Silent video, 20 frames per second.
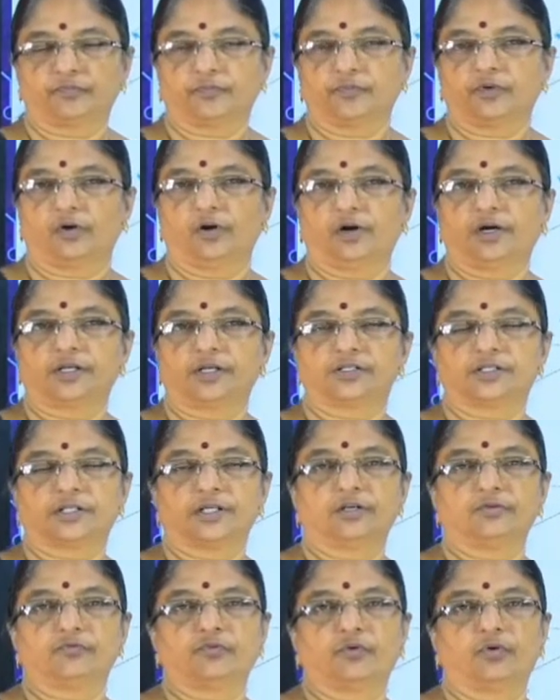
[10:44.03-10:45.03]
Already
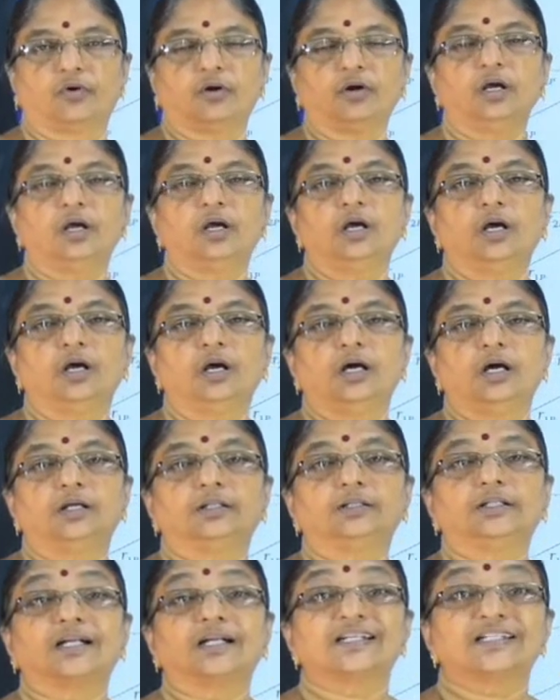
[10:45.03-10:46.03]
seen for
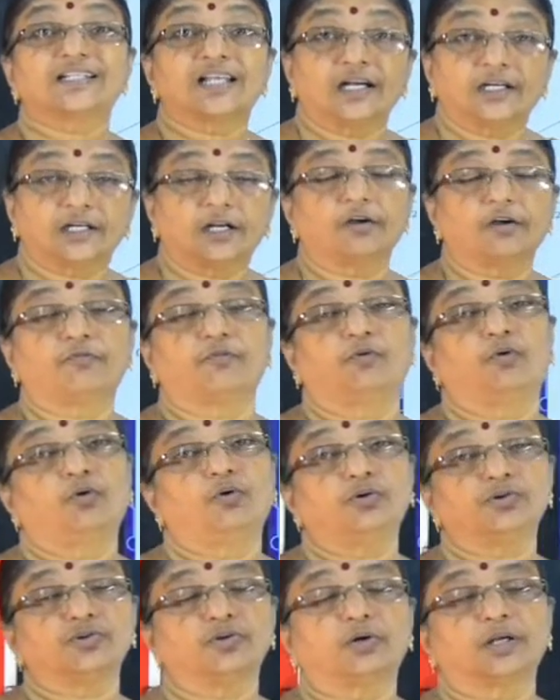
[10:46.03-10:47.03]
the resultant
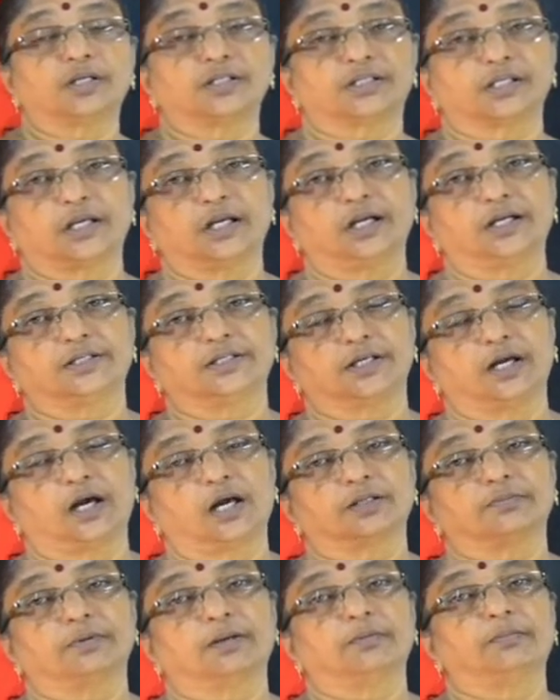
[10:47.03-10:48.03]
force on a single
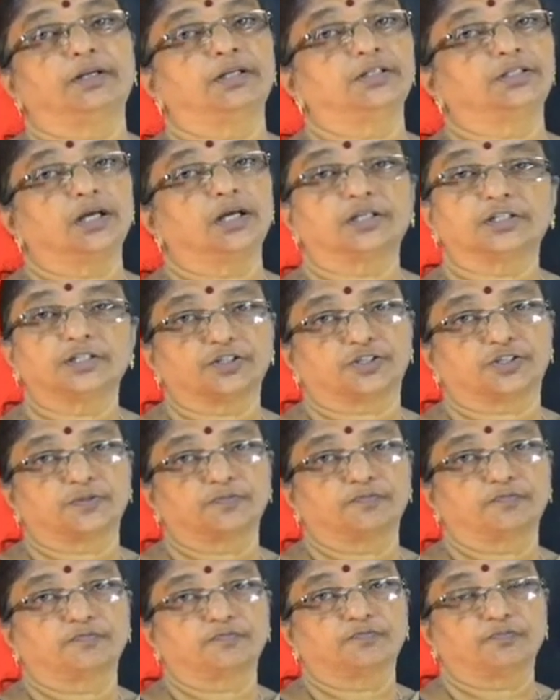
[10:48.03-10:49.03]
charge by many charges.
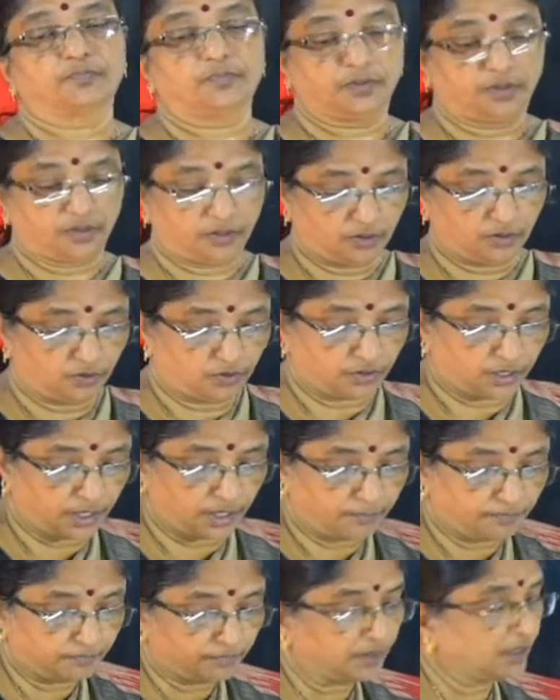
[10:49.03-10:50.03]

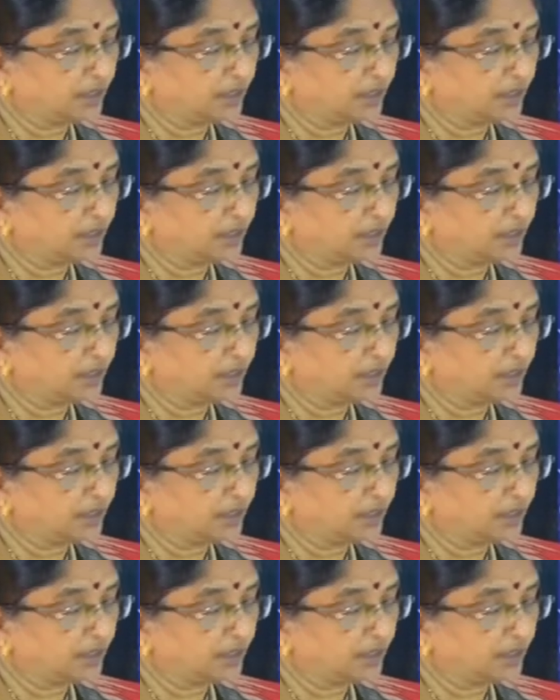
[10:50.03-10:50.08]
Okay.